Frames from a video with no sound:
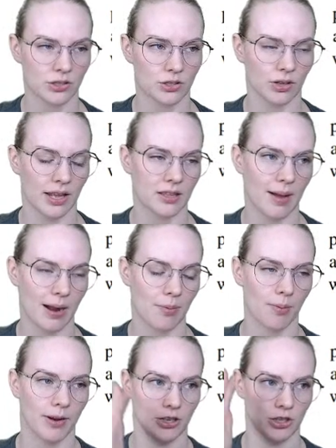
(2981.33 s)
So like the
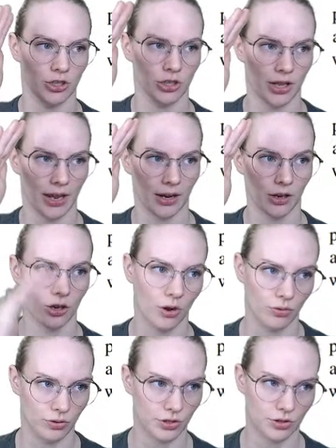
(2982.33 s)
backpropagation just like
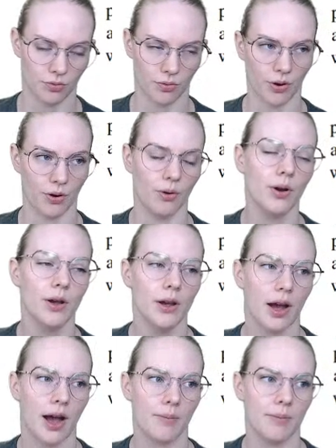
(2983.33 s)
goes through.
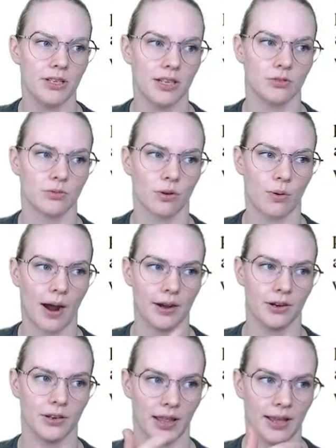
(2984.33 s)
It doesn't
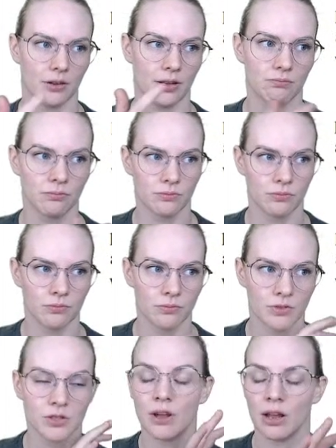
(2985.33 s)
require like
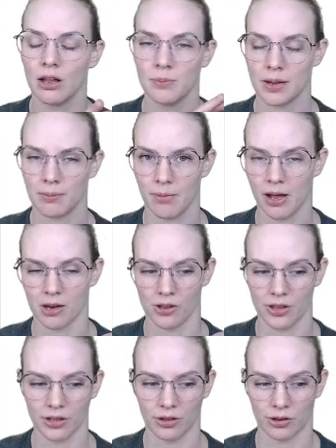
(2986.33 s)
developing a model
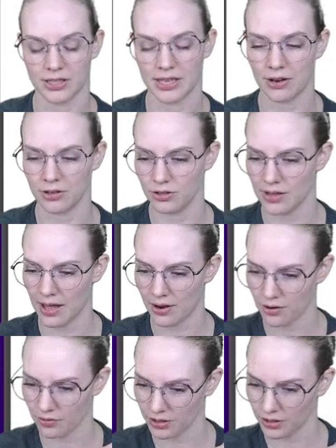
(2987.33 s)
that learns how to do that
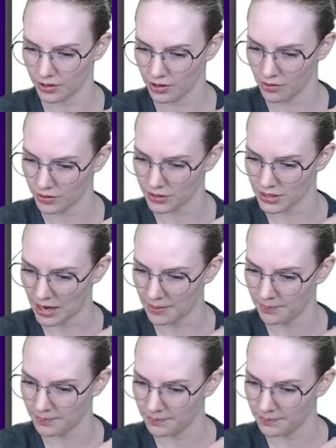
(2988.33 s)
over time.